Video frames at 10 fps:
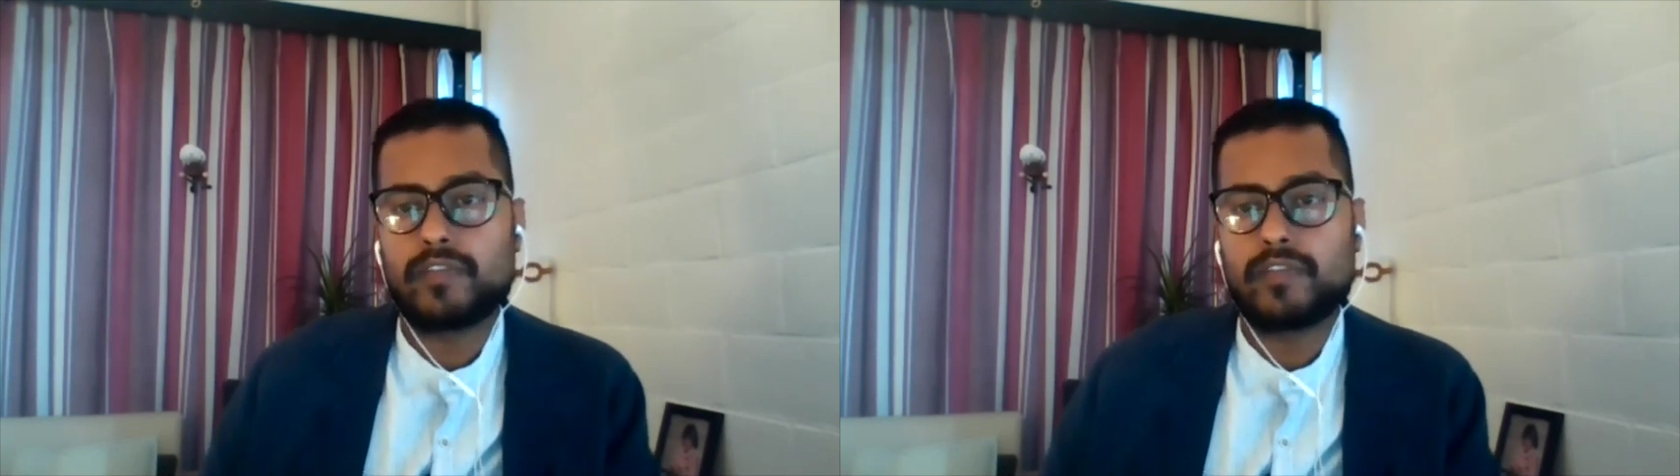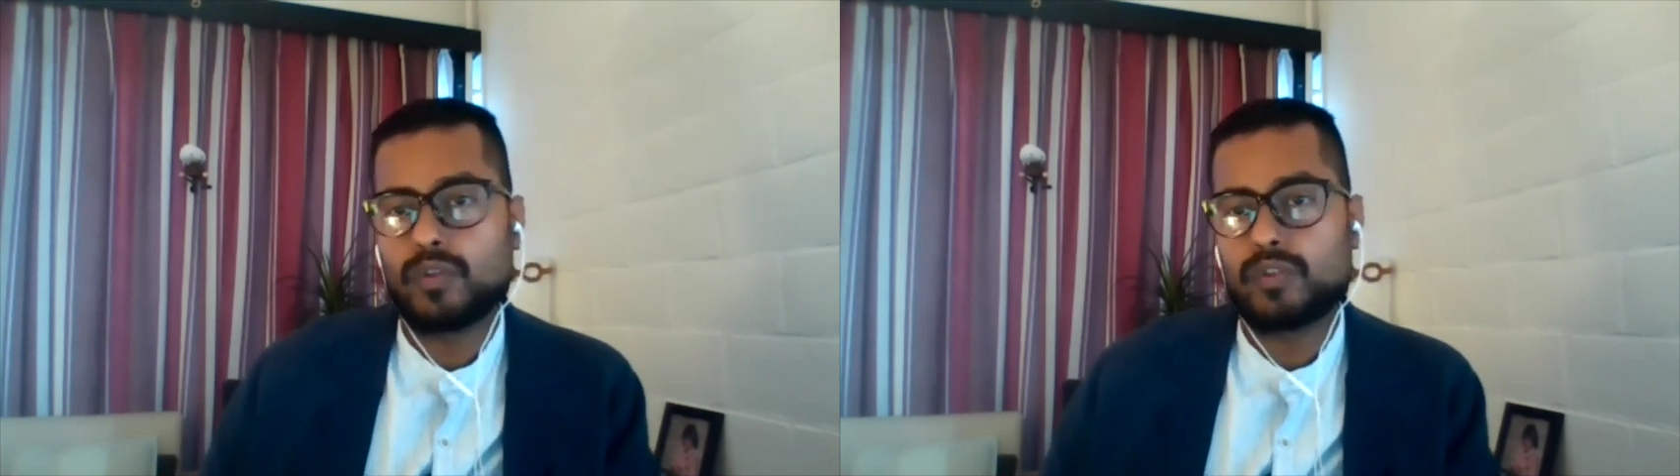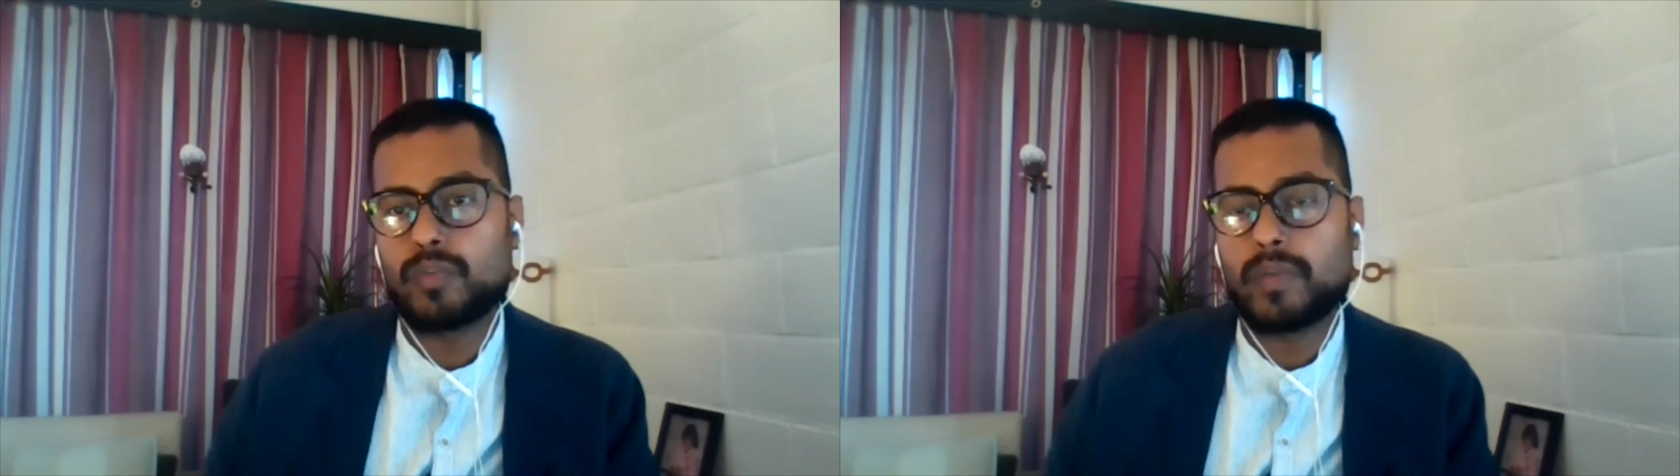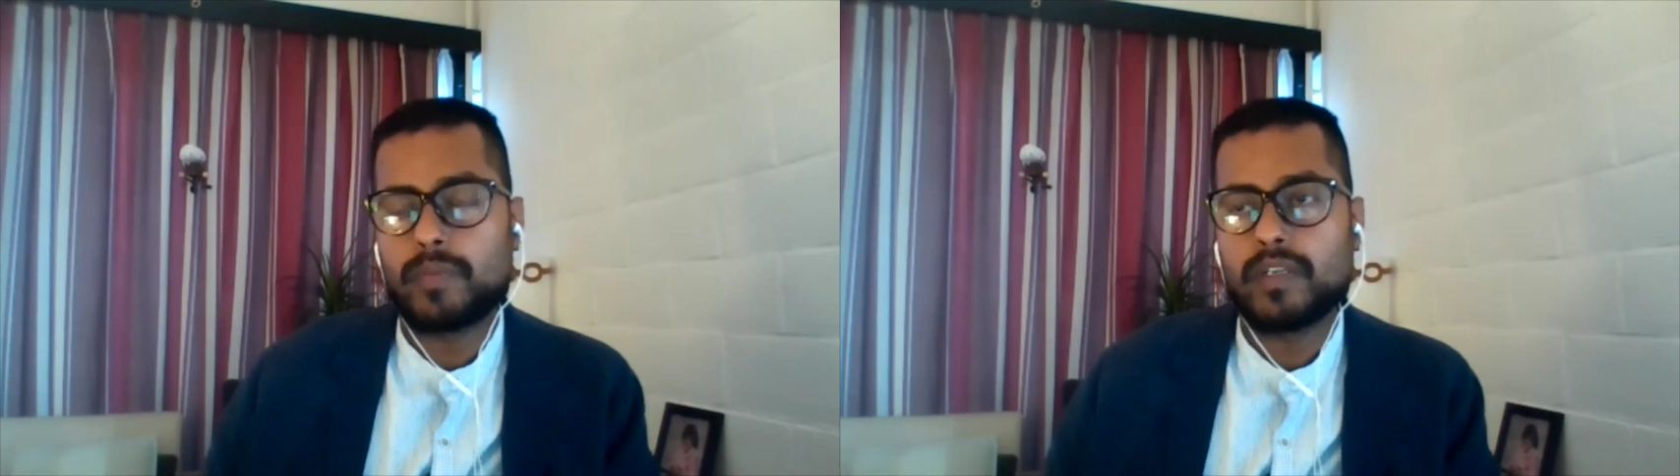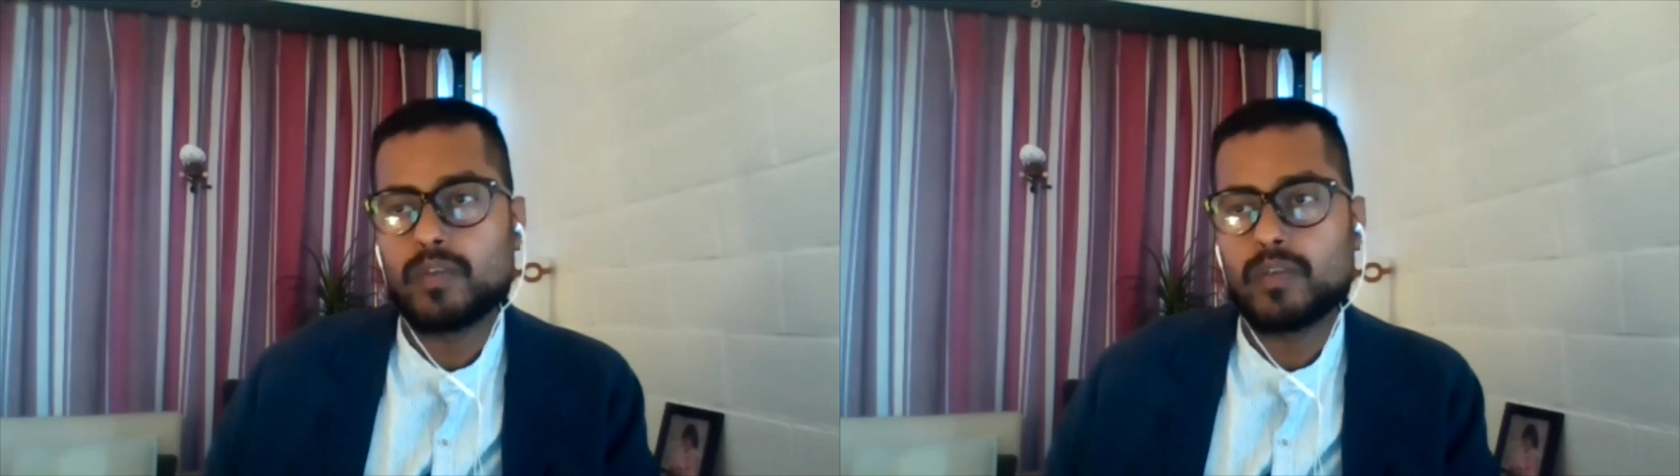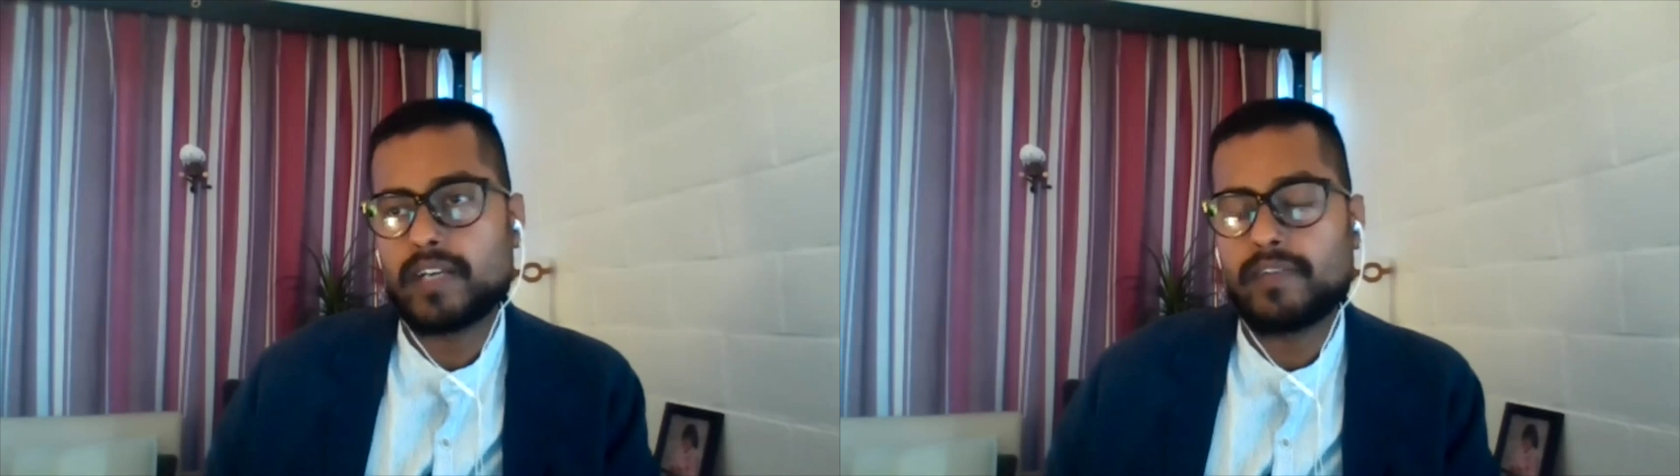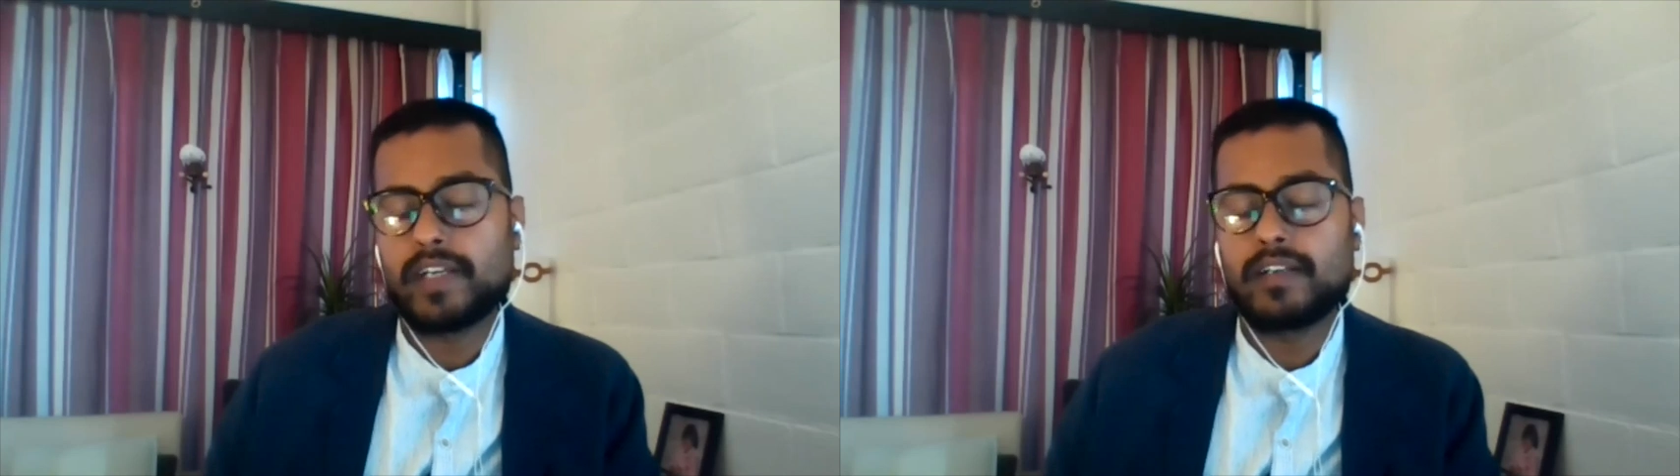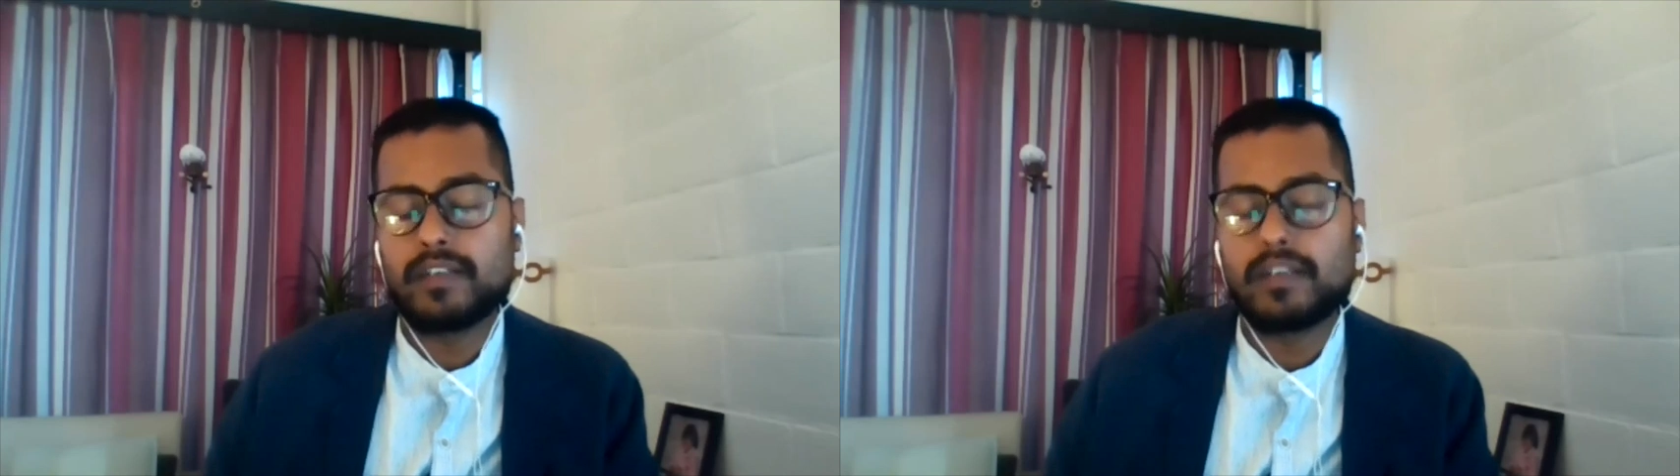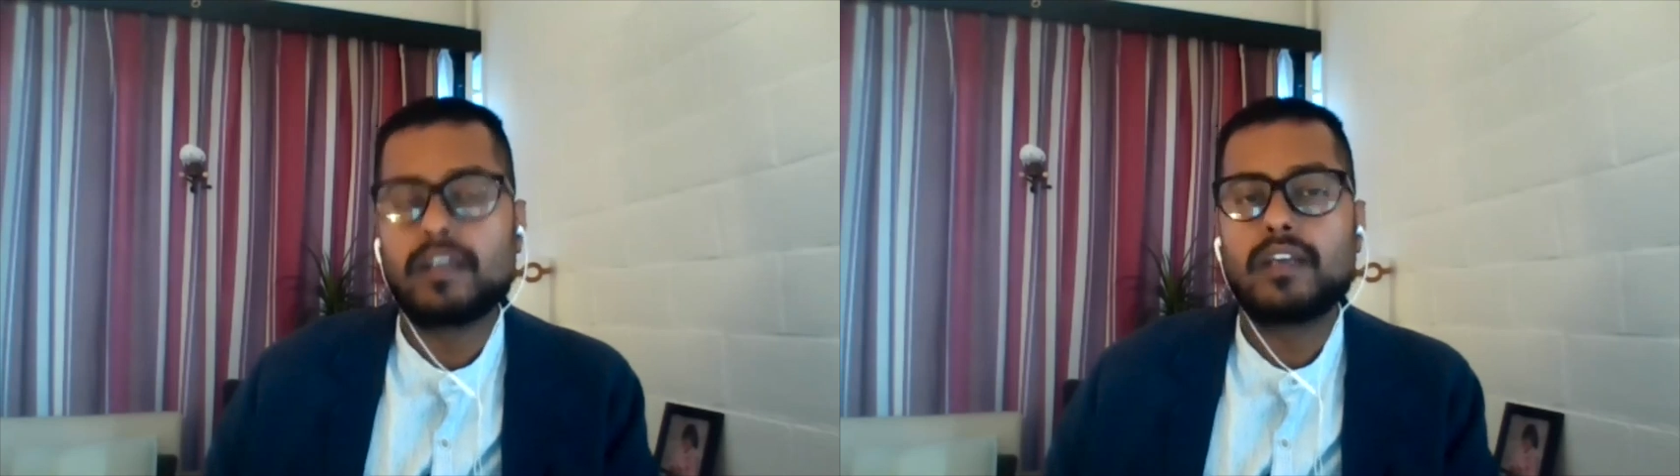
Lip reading: go through paper, you might find a